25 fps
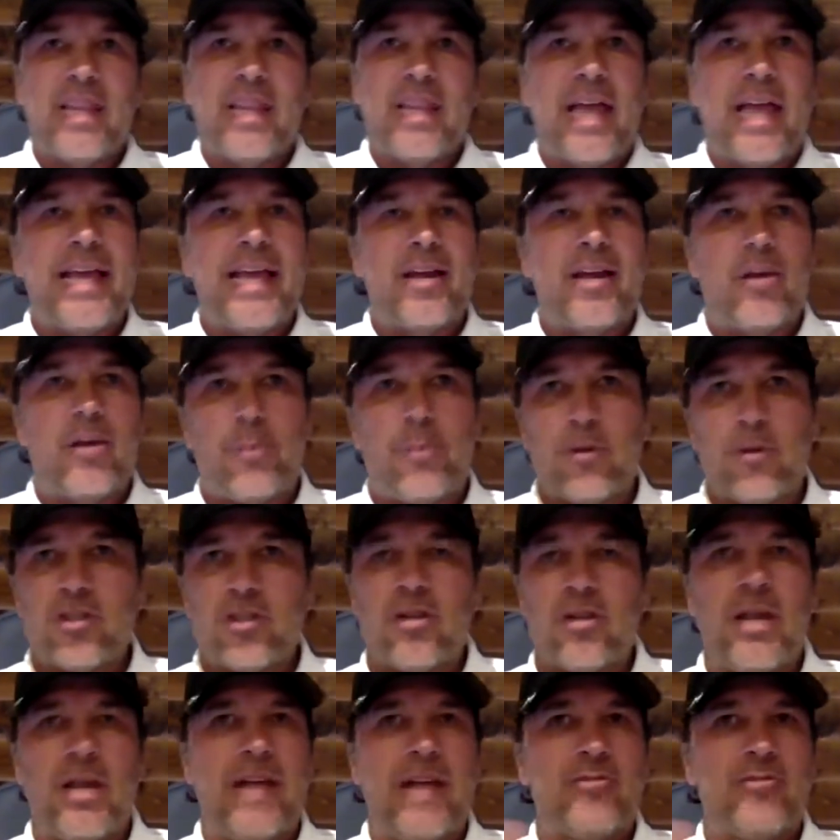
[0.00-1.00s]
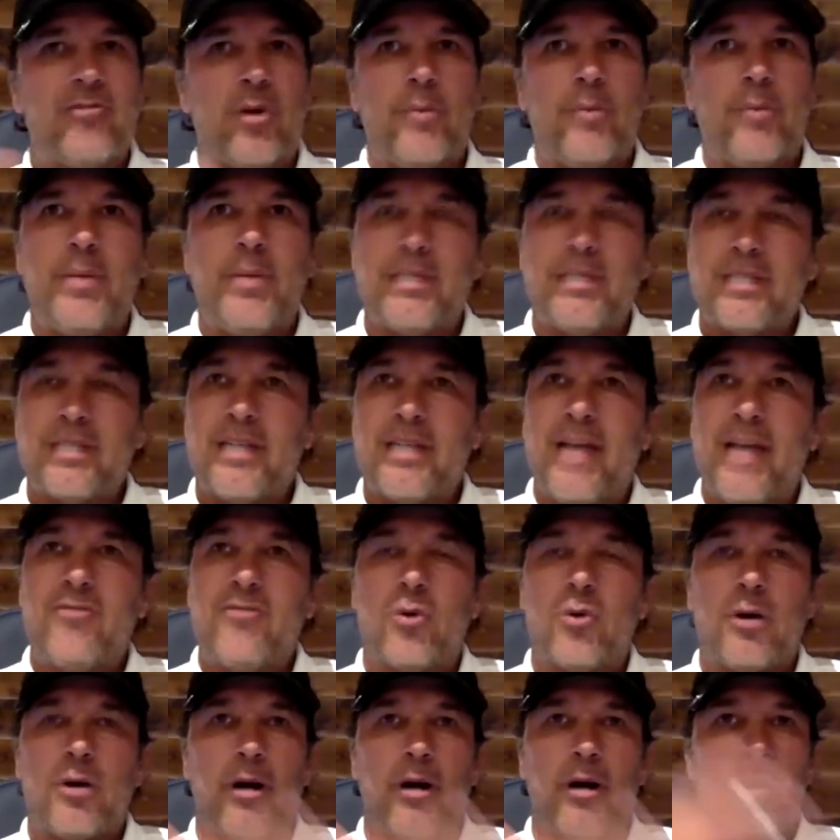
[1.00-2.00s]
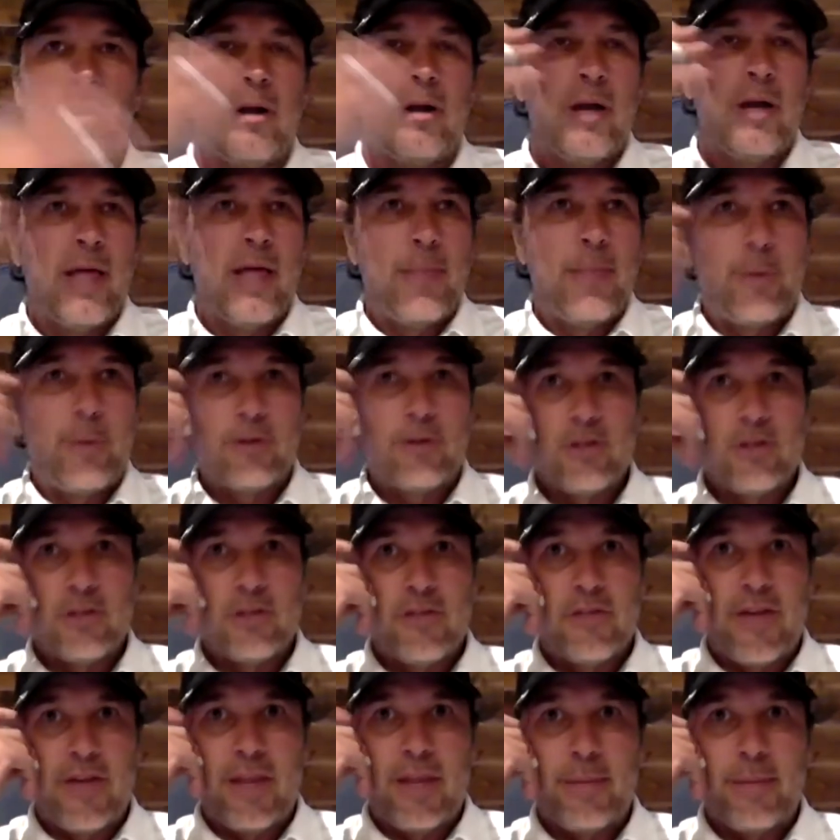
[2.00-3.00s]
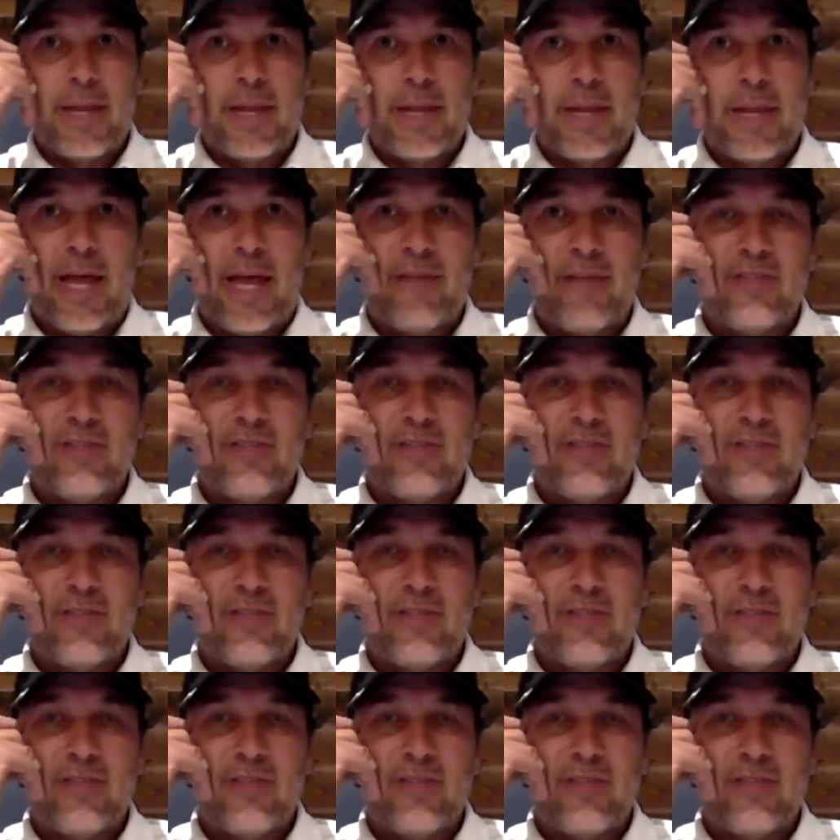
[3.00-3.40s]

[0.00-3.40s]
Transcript: our personal lives or our business lives or in our personal development lives,